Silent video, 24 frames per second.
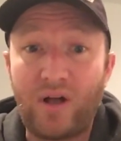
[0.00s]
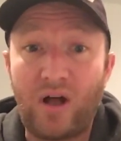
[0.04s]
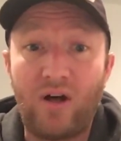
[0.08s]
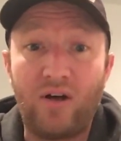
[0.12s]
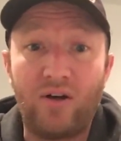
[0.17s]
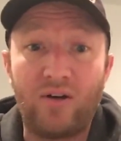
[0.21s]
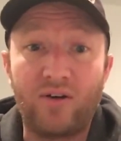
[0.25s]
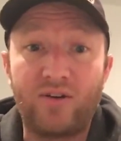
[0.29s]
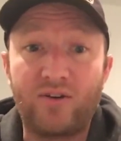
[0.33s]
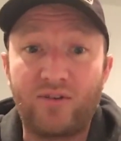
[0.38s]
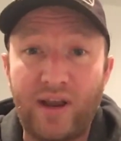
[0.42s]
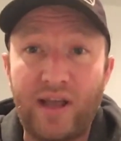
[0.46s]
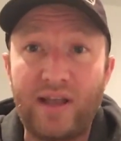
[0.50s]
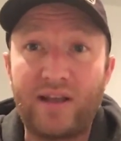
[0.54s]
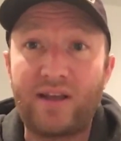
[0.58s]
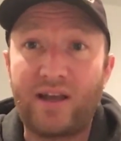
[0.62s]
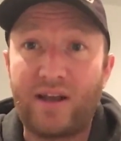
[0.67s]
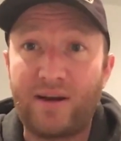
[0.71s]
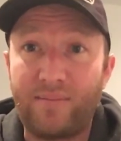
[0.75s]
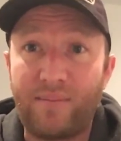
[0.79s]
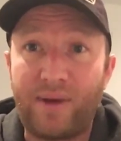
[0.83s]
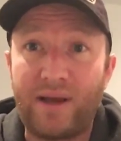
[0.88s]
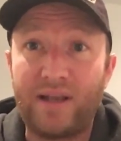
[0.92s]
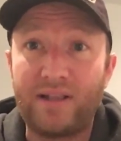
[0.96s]
I'll create
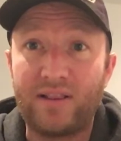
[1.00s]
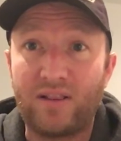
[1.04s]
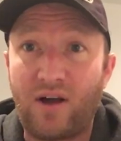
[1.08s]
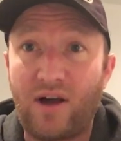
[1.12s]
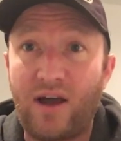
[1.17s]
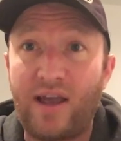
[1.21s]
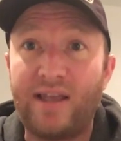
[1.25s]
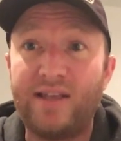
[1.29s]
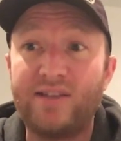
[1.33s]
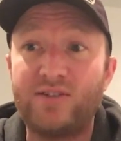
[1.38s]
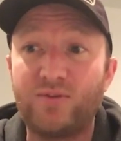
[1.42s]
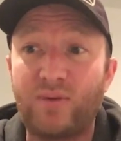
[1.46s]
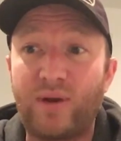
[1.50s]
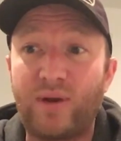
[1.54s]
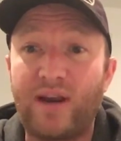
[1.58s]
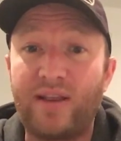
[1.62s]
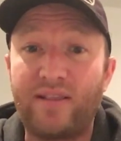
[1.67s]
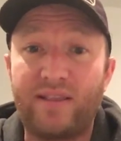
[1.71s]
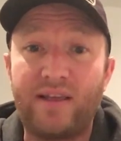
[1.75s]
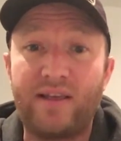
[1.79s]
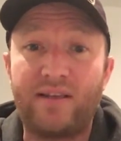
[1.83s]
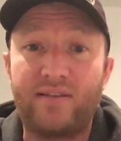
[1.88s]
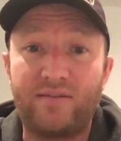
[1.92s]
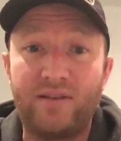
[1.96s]
kind of my lines, what I
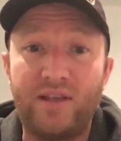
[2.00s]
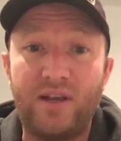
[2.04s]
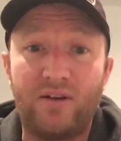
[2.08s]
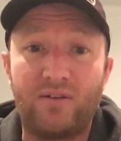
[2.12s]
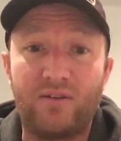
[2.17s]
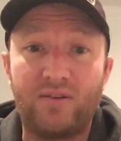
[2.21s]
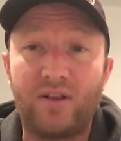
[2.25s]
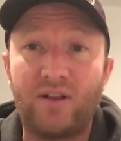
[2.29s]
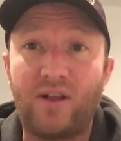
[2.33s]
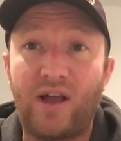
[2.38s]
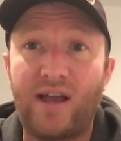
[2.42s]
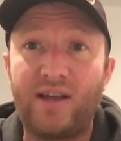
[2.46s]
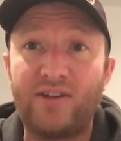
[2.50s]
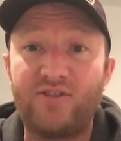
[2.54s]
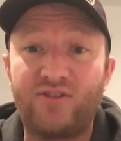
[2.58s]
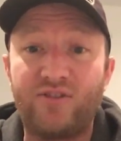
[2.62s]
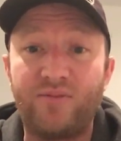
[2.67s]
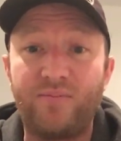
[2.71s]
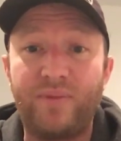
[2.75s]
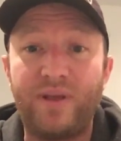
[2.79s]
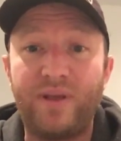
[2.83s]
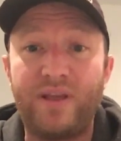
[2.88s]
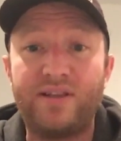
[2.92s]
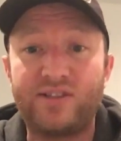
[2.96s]
think, you know, the lines
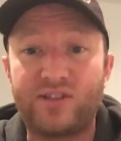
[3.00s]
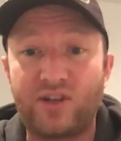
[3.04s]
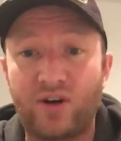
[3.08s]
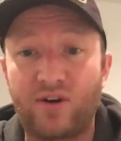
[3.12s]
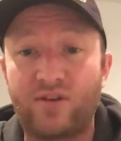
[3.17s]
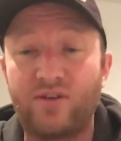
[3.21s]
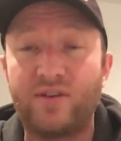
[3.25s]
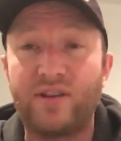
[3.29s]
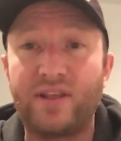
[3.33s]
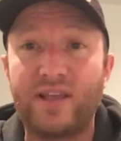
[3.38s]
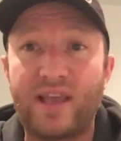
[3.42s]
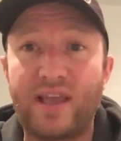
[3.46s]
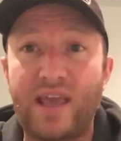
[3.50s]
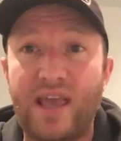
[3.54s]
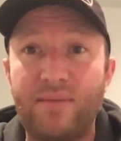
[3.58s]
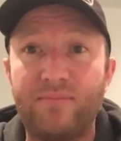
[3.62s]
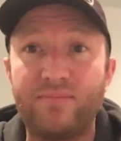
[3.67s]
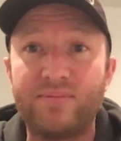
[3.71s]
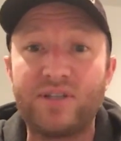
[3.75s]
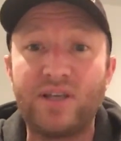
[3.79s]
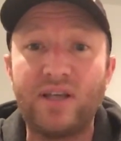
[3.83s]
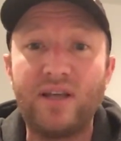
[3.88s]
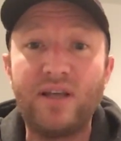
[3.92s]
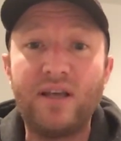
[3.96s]
should be, circle the
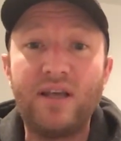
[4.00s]
games.